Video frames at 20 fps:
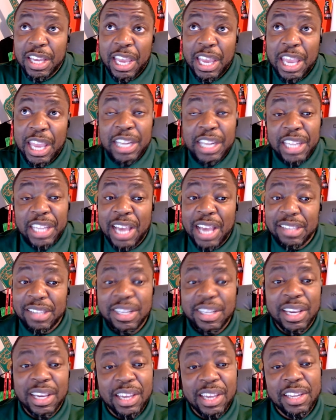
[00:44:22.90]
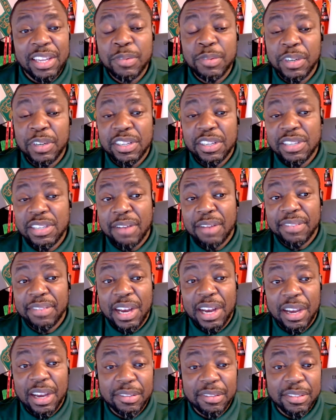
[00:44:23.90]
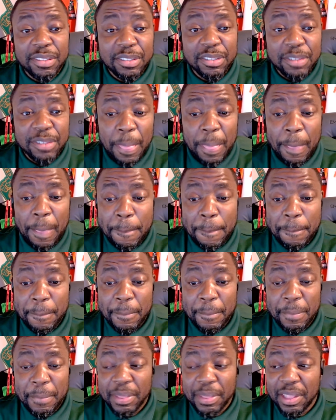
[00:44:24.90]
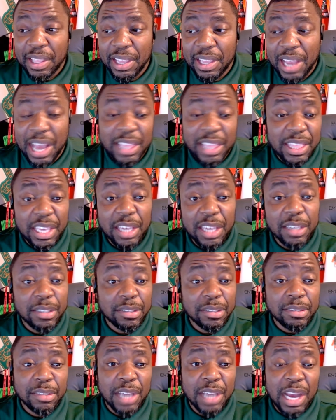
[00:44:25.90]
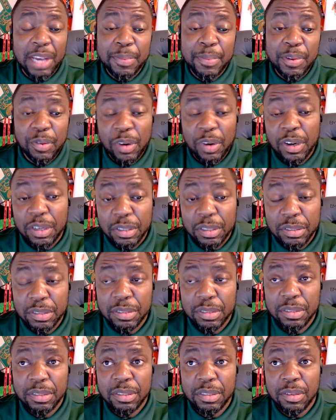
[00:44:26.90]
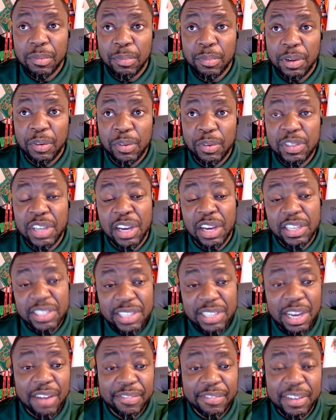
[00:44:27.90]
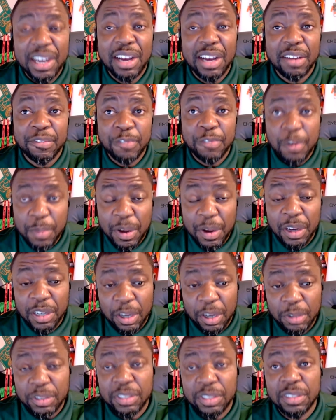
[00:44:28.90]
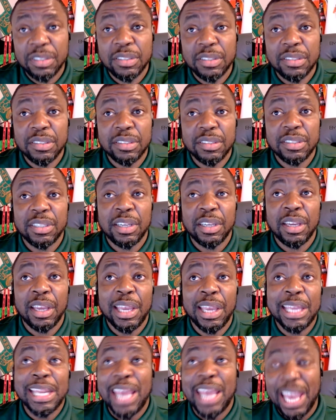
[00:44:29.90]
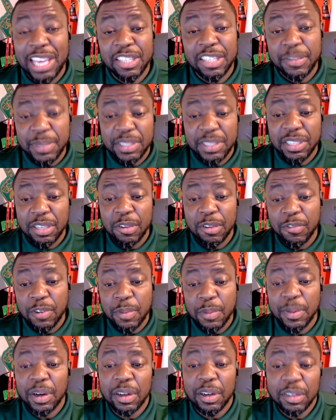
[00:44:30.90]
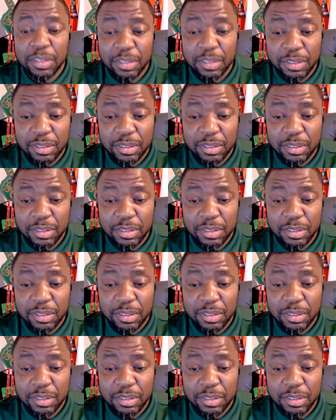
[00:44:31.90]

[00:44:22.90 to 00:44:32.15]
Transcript: in the last decade, he's one of your top 5s. I think. I could be wrong. But if we're talking top 5 football coaches in HBCU football,